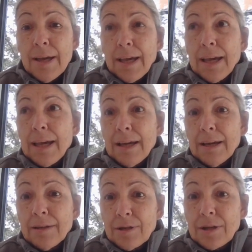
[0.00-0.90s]

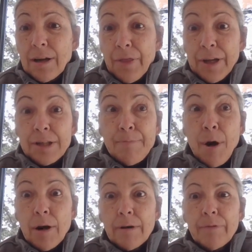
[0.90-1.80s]
and uh, that's
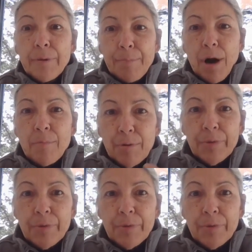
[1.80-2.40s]
part of the problem